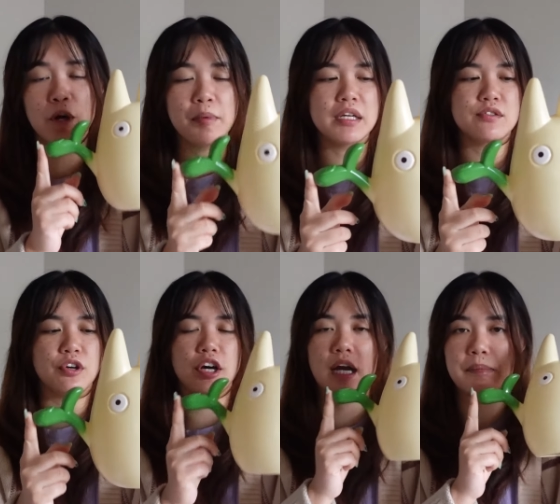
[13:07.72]
moment I
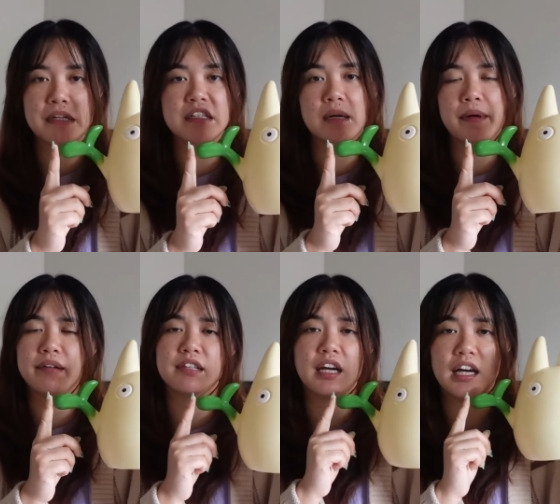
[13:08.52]
saw it, I picked it up and I
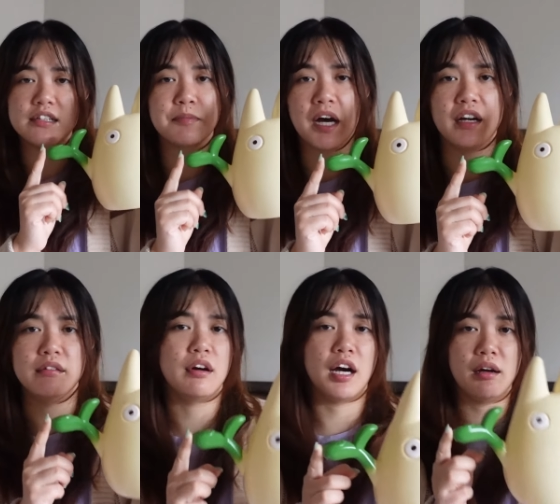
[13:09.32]
was like, it's
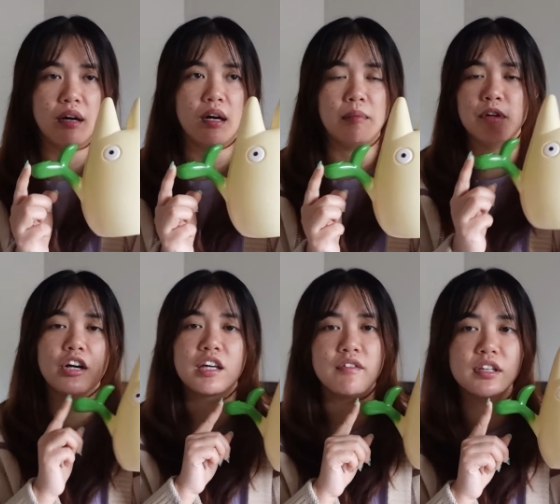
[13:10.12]
mine. I, uh, I'm
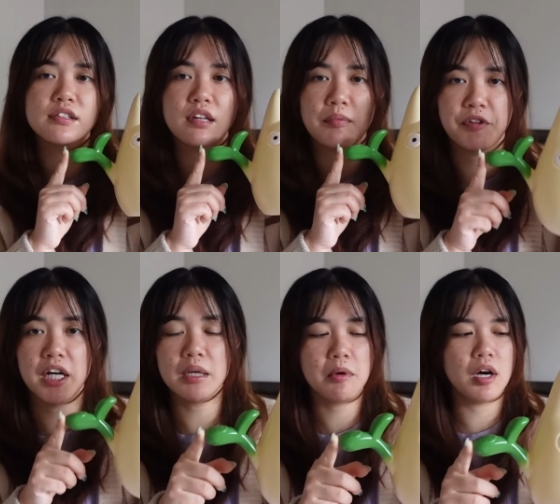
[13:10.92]
not giving this up for
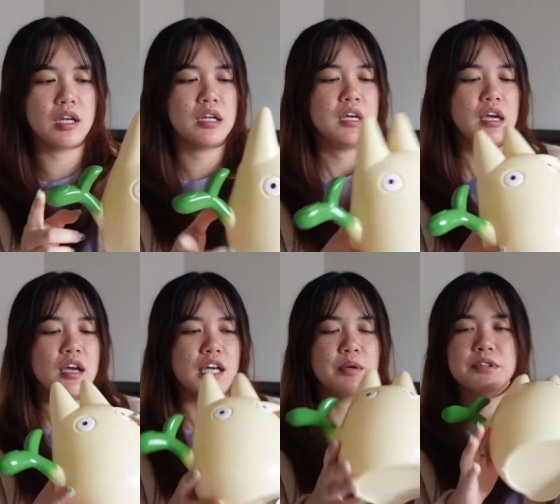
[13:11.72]
anyone.
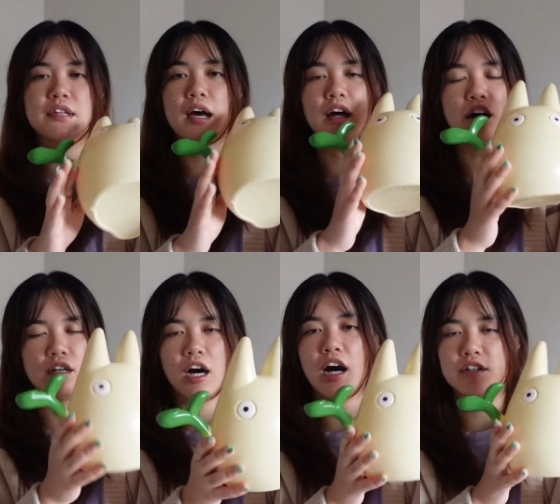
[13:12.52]
It was
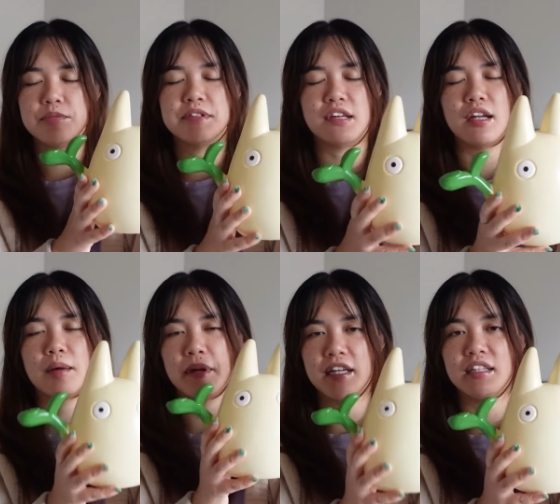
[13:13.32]
100% a
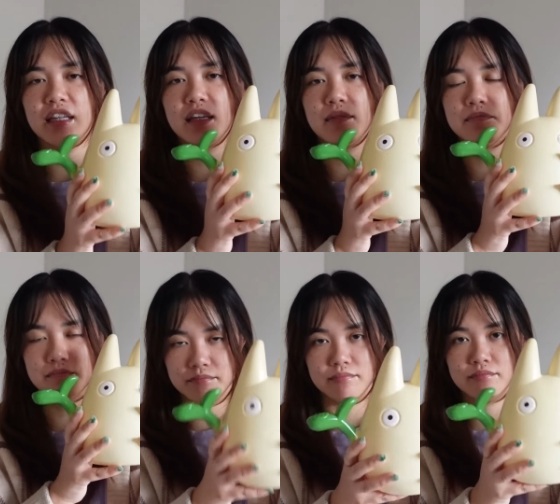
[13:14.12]
pain in
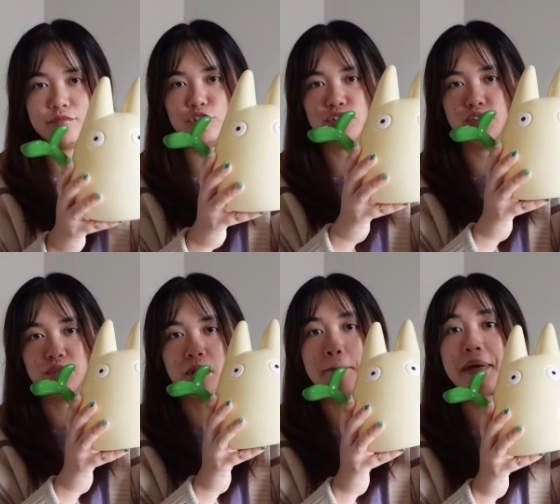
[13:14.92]
the mm,
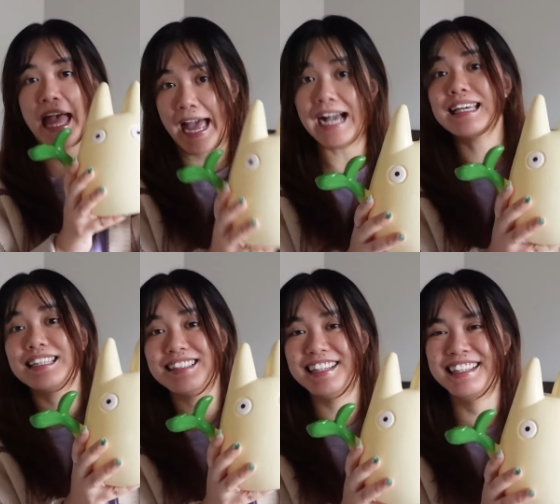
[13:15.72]
to pack